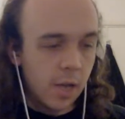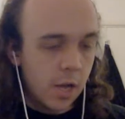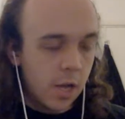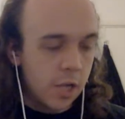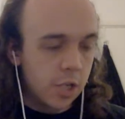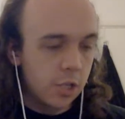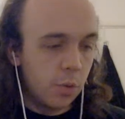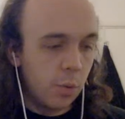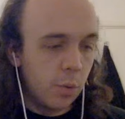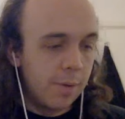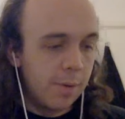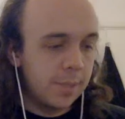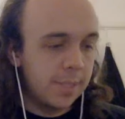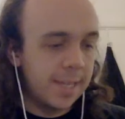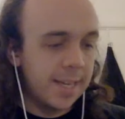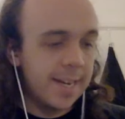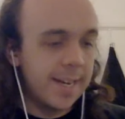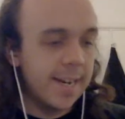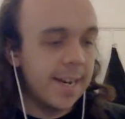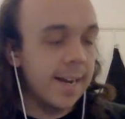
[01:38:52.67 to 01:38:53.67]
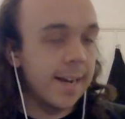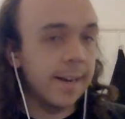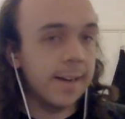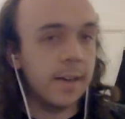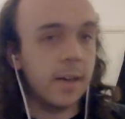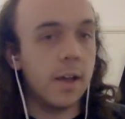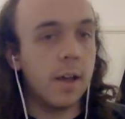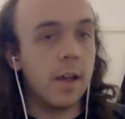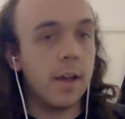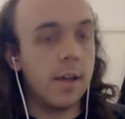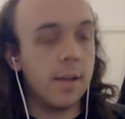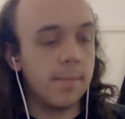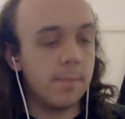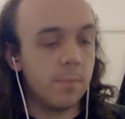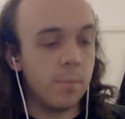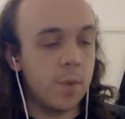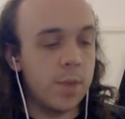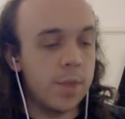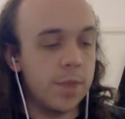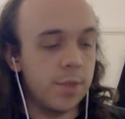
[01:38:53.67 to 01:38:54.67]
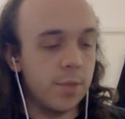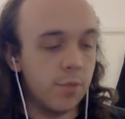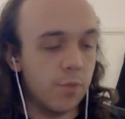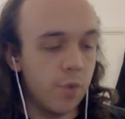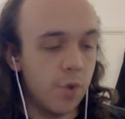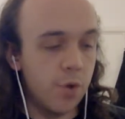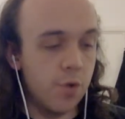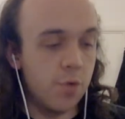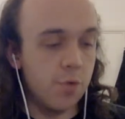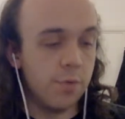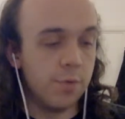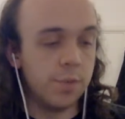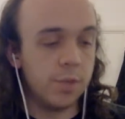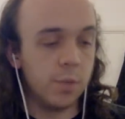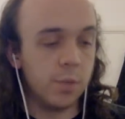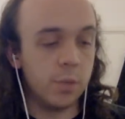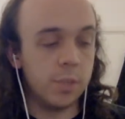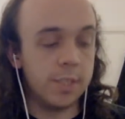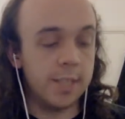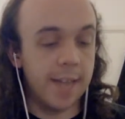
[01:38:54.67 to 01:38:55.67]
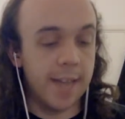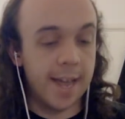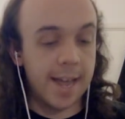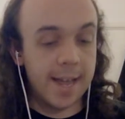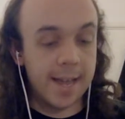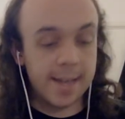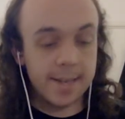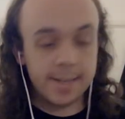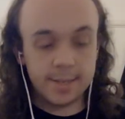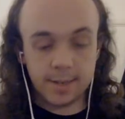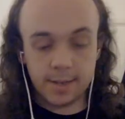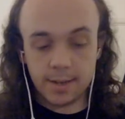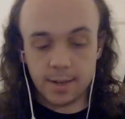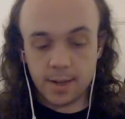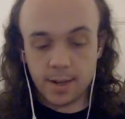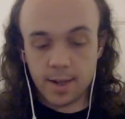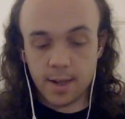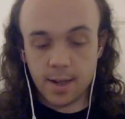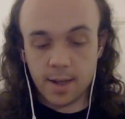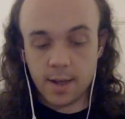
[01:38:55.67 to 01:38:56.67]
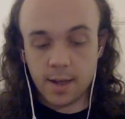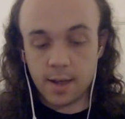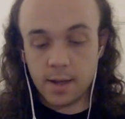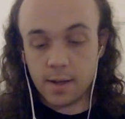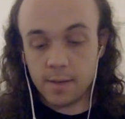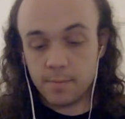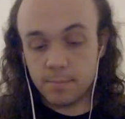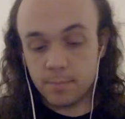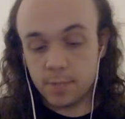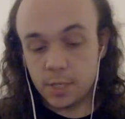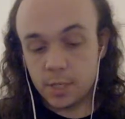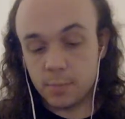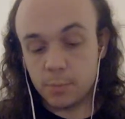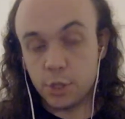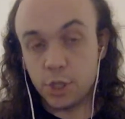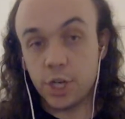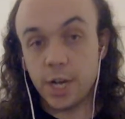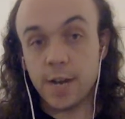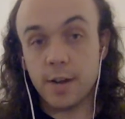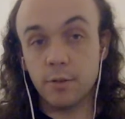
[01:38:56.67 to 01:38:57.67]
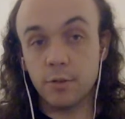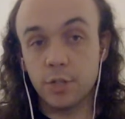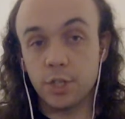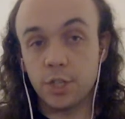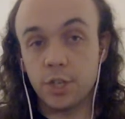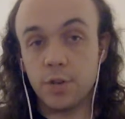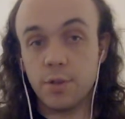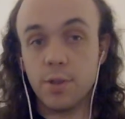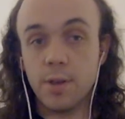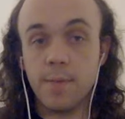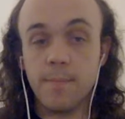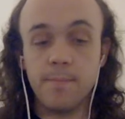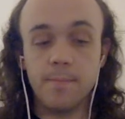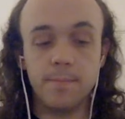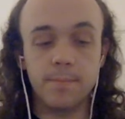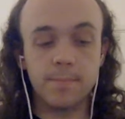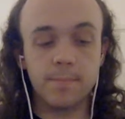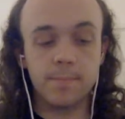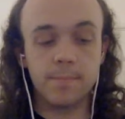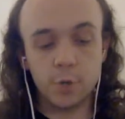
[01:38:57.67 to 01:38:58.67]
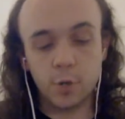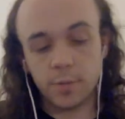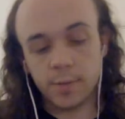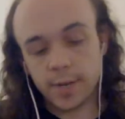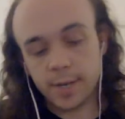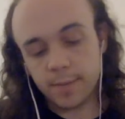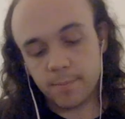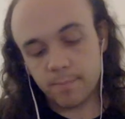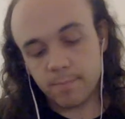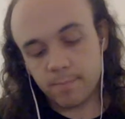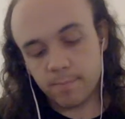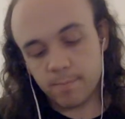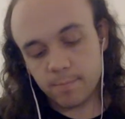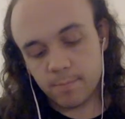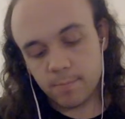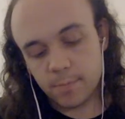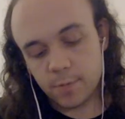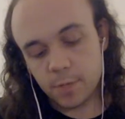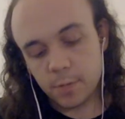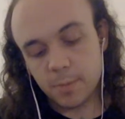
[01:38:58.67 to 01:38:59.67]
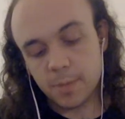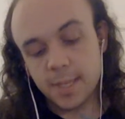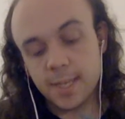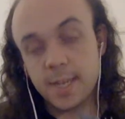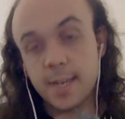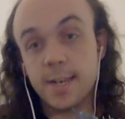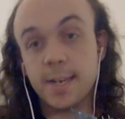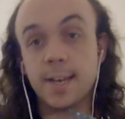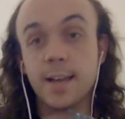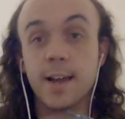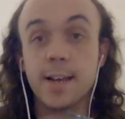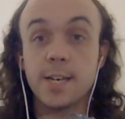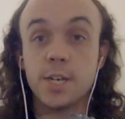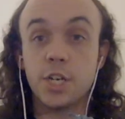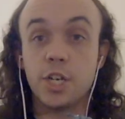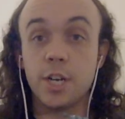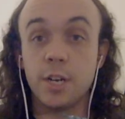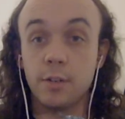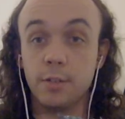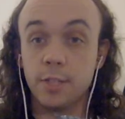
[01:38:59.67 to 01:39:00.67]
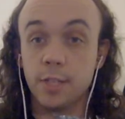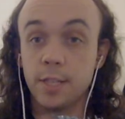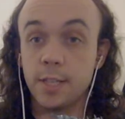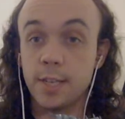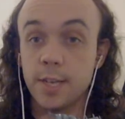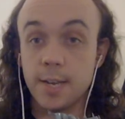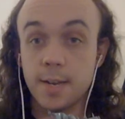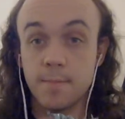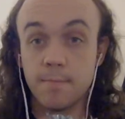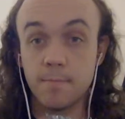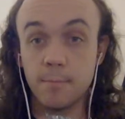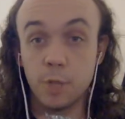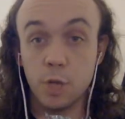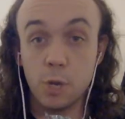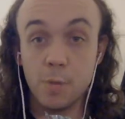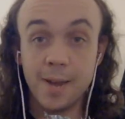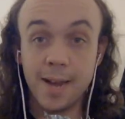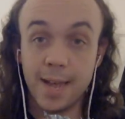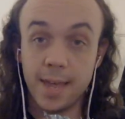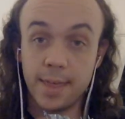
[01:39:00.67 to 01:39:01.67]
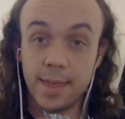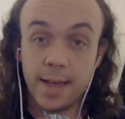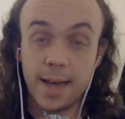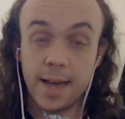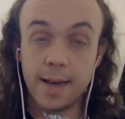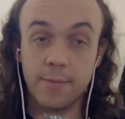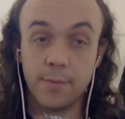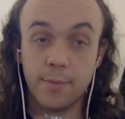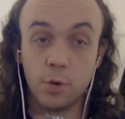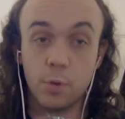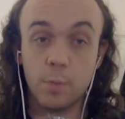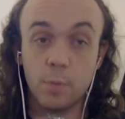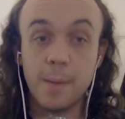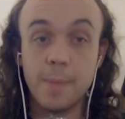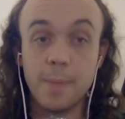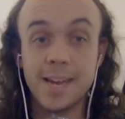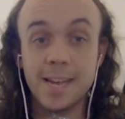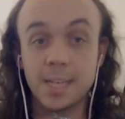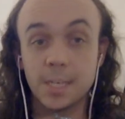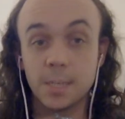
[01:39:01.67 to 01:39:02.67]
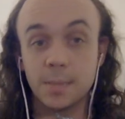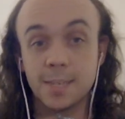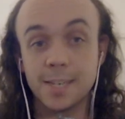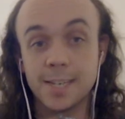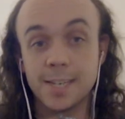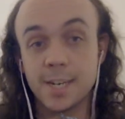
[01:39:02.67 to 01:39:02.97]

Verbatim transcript: So what I was thinking with the roofs was to add some shields to them. Sort of like some of the kite shields that the Lumineth have. Or maybe get some of the